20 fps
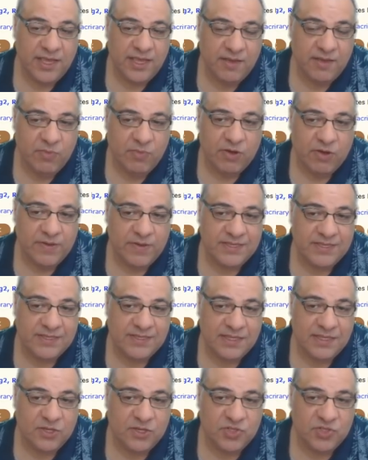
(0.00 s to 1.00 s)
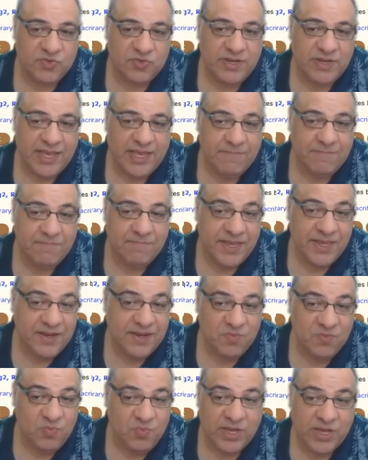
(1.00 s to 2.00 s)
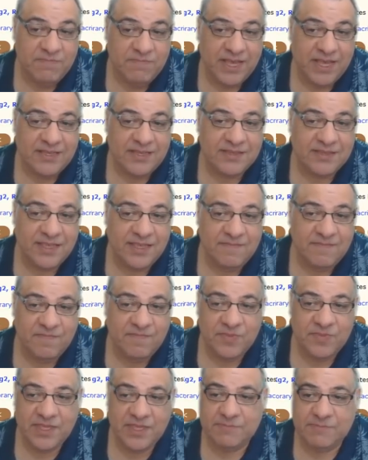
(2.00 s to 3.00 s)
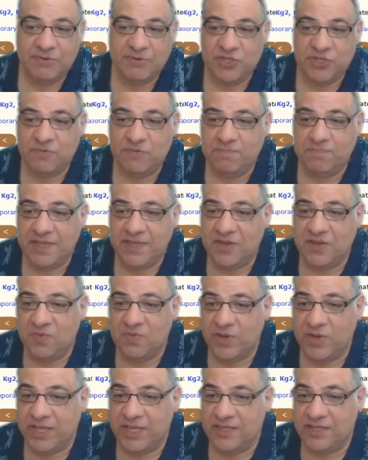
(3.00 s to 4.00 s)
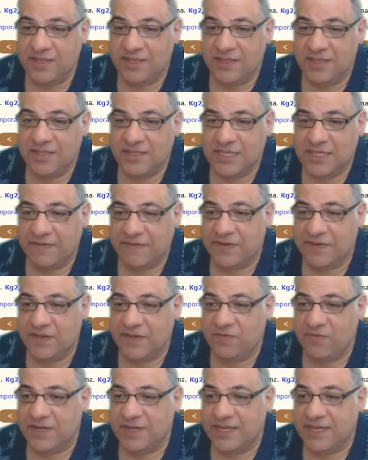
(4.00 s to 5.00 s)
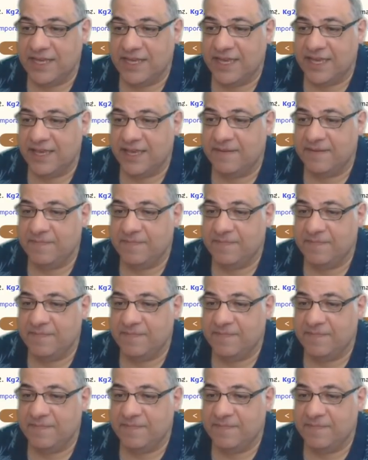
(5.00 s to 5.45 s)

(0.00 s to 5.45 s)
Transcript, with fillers: Well, it's illusionary and pin and win, basically. The expression pin and win. Definitely winning here.